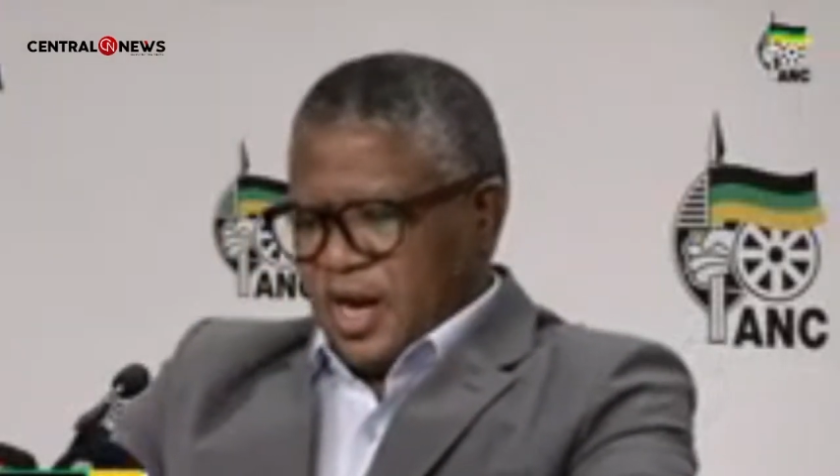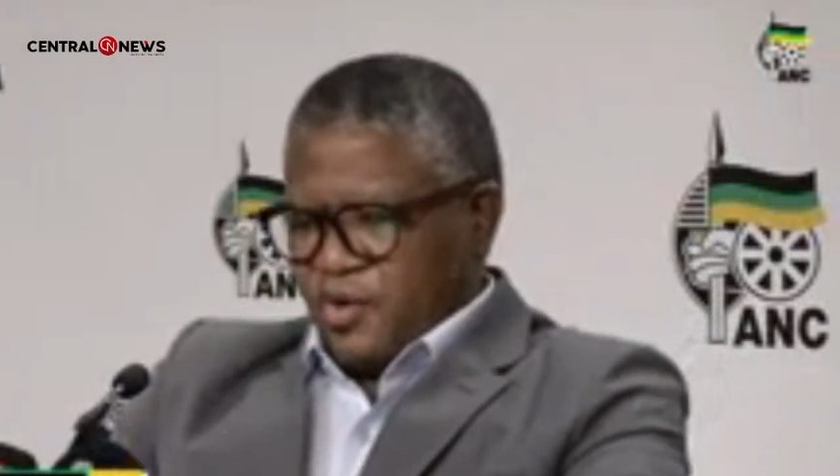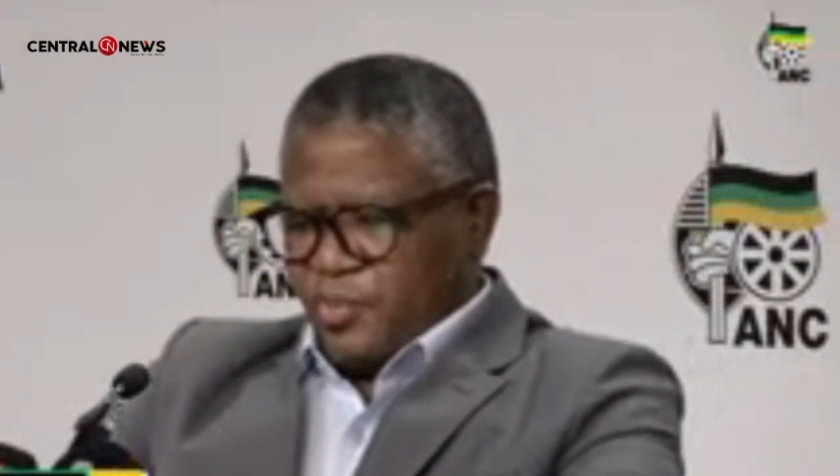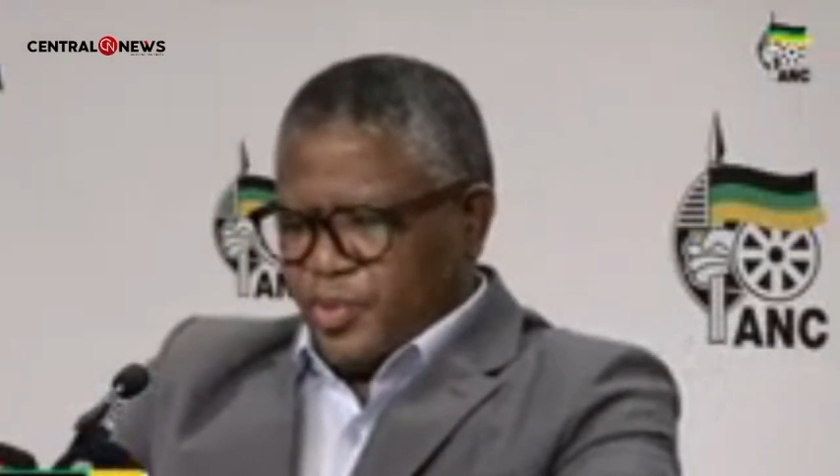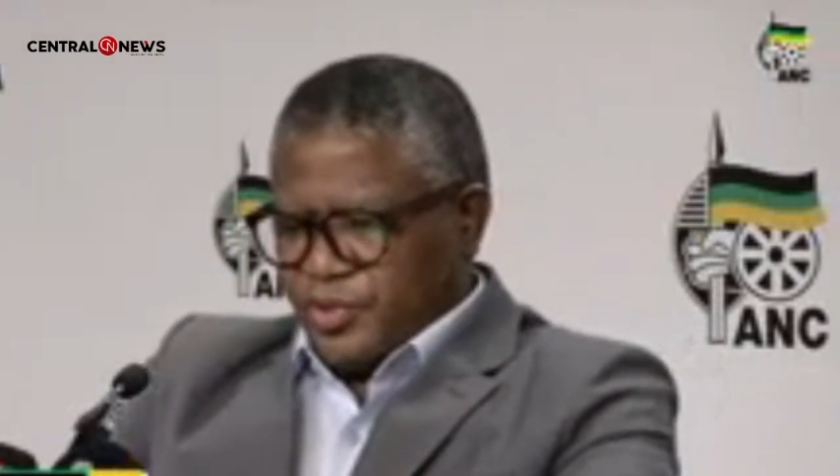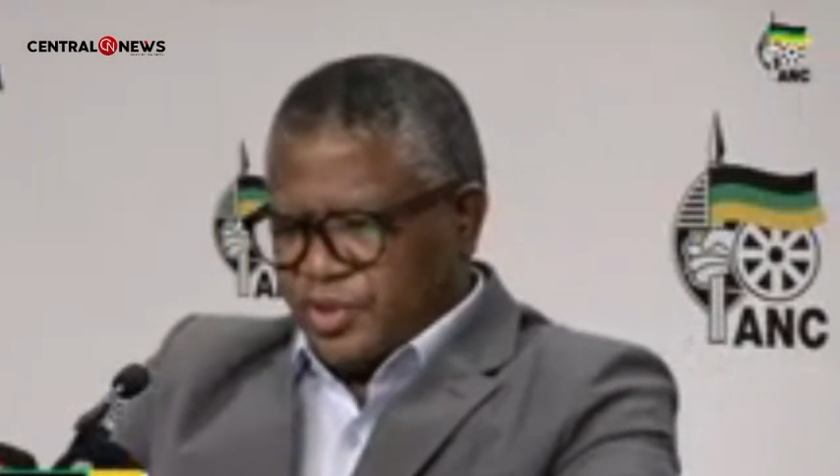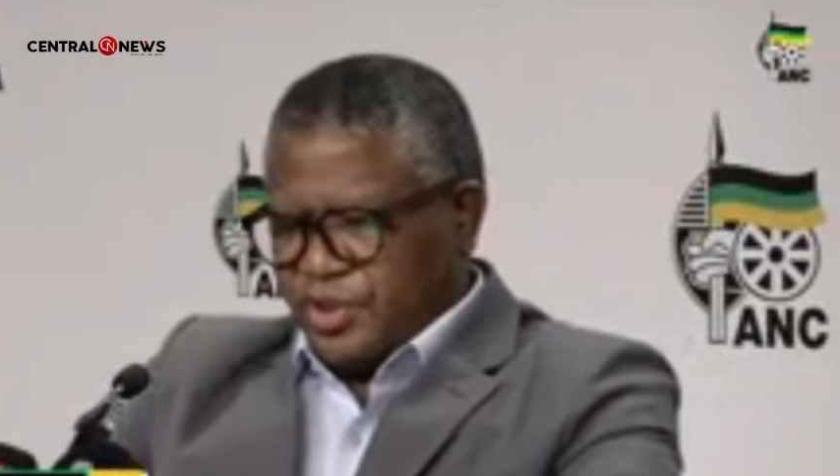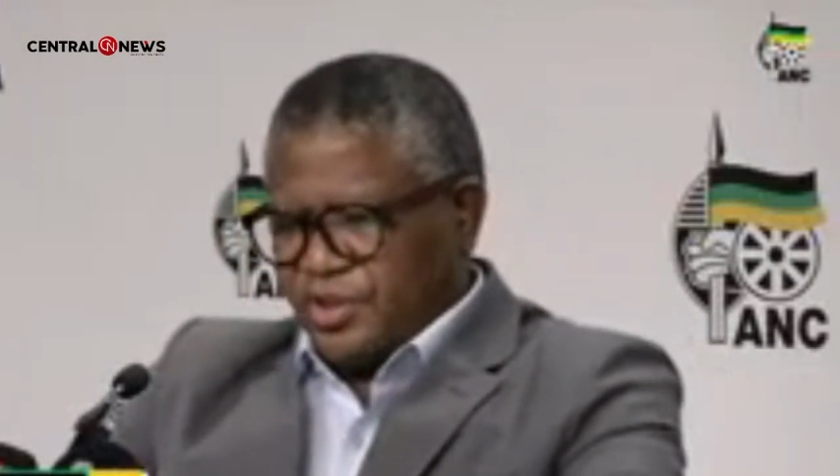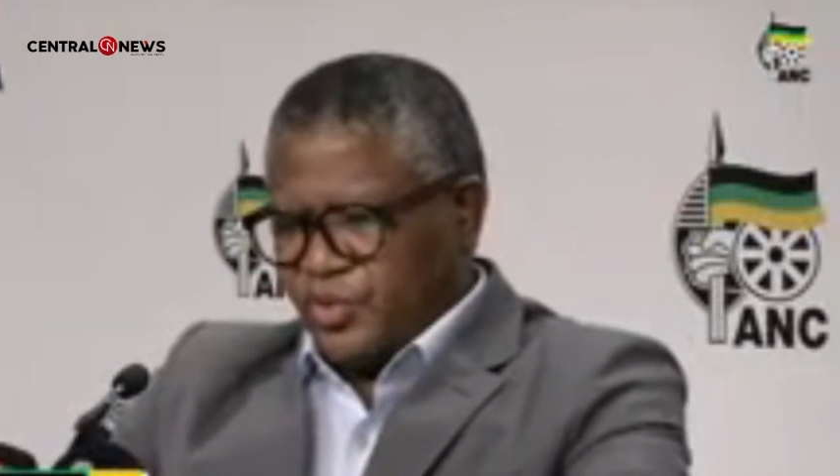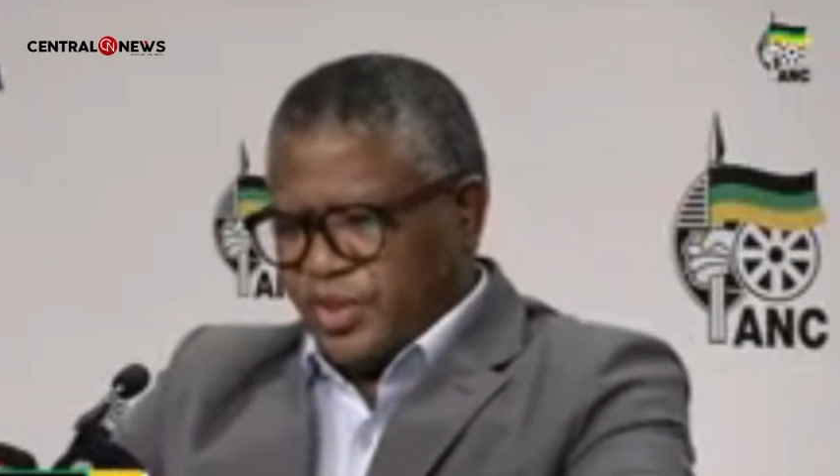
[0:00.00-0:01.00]
our
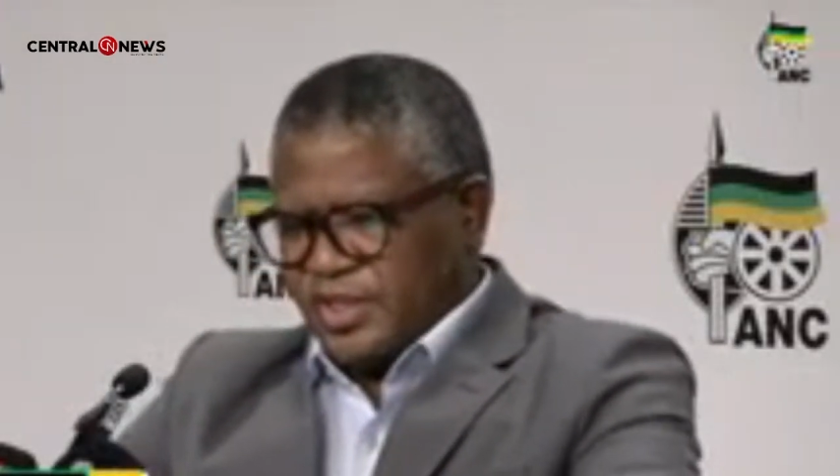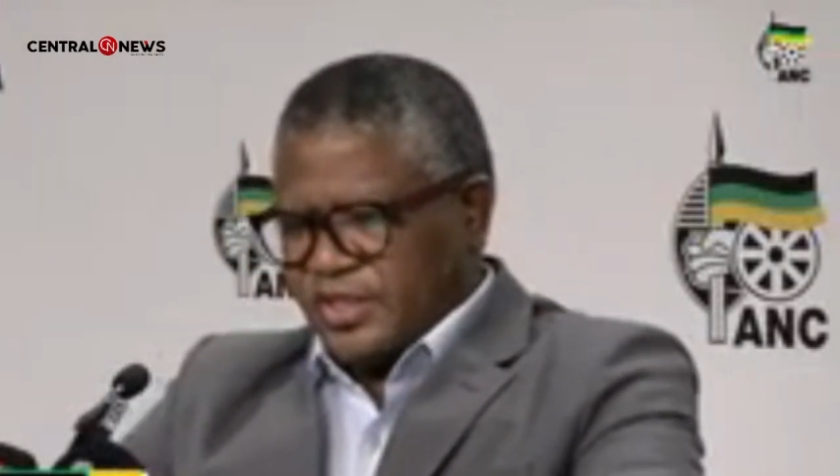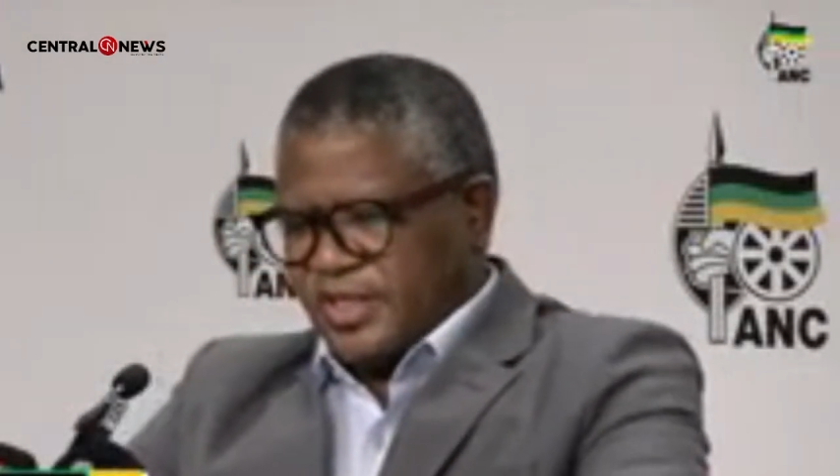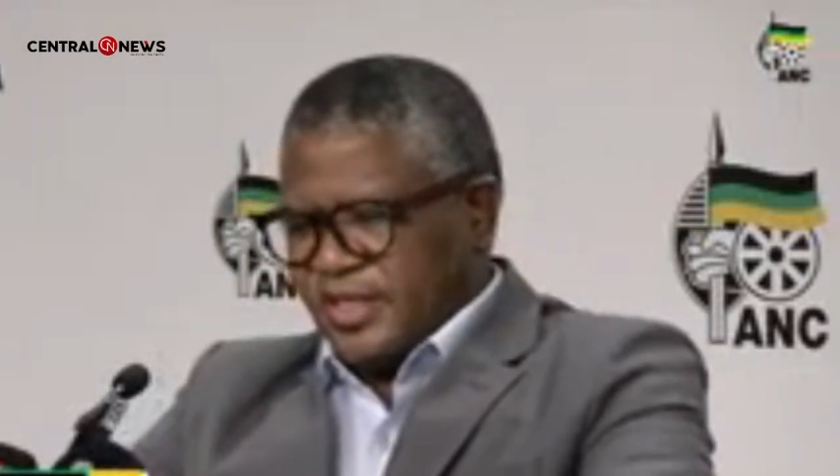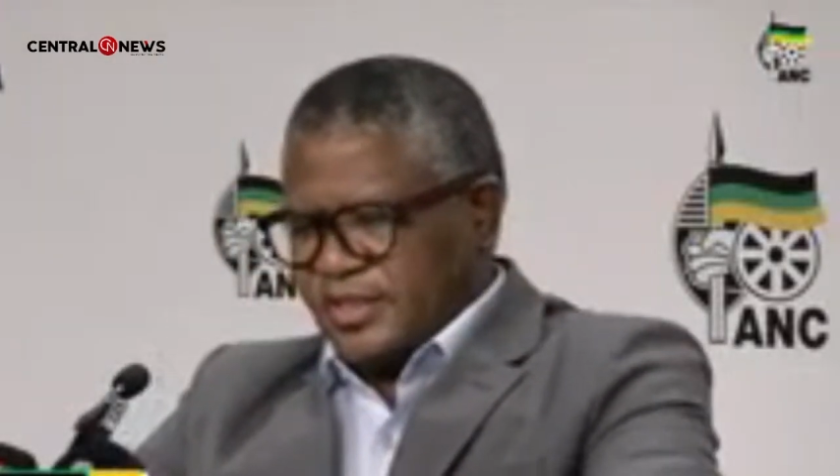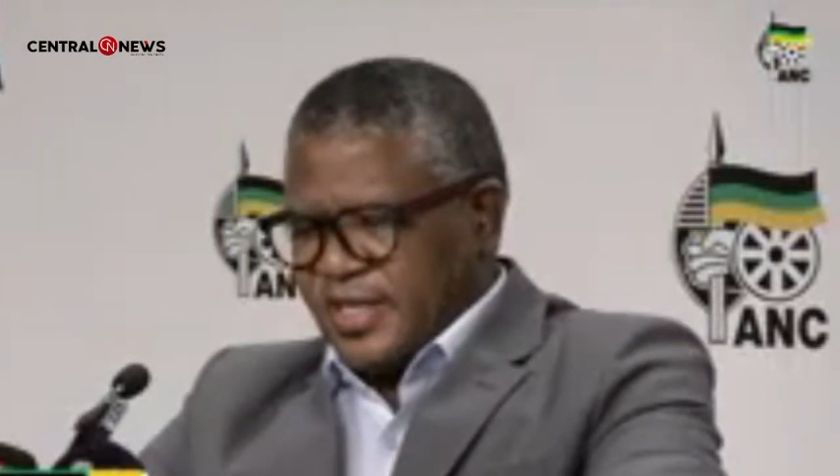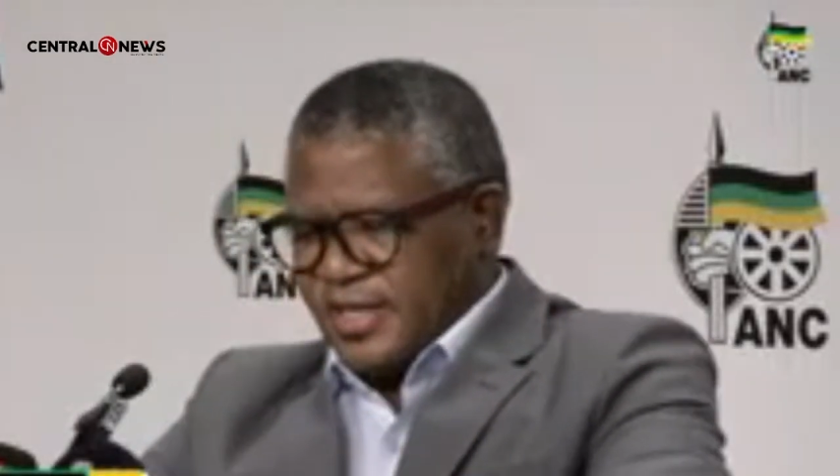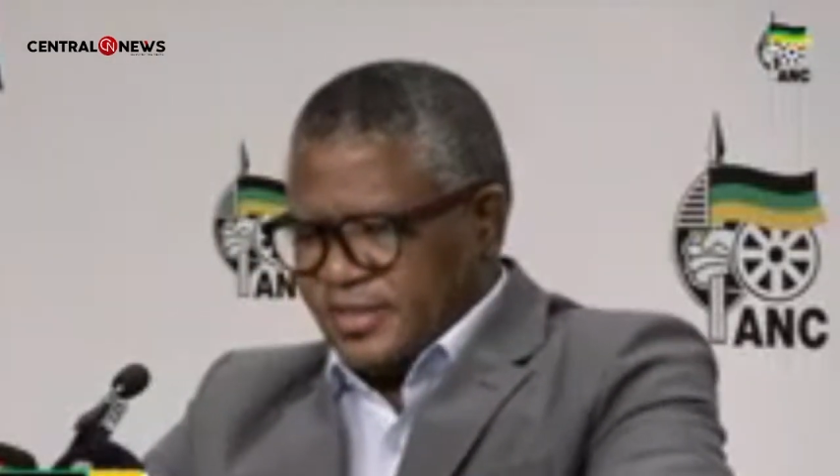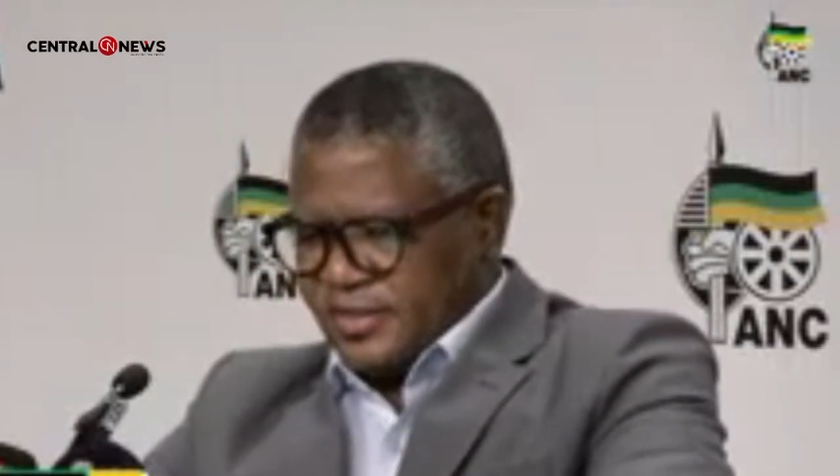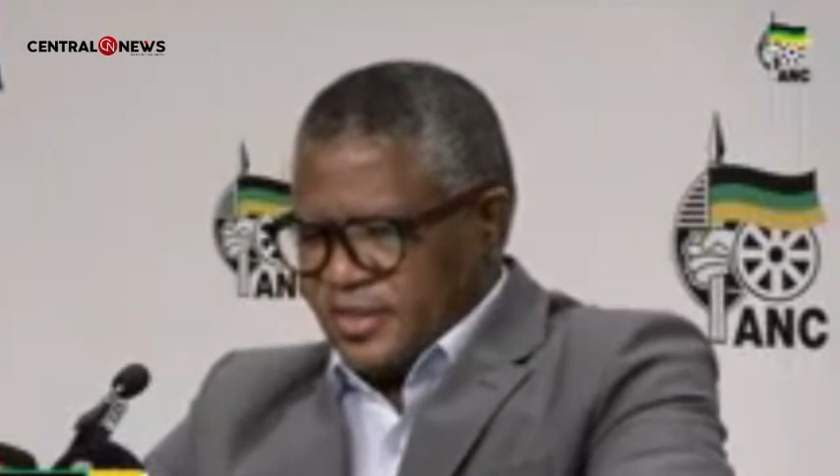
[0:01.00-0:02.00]
position to a certain
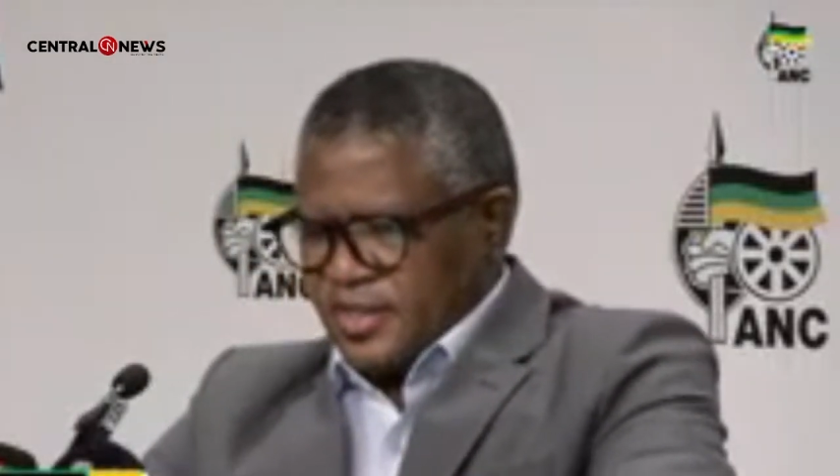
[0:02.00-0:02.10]
extent